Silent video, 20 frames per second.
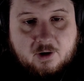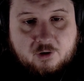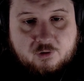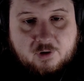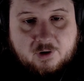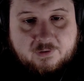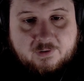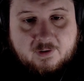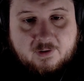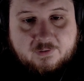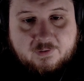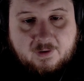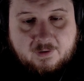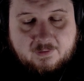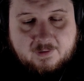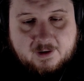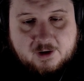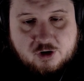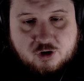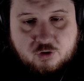addressing the
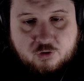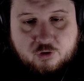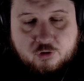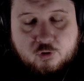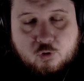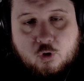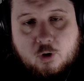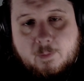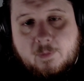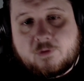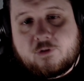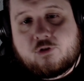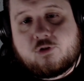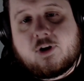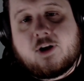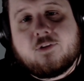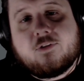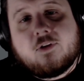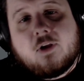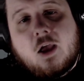sentencing issues this court must
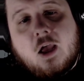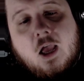address.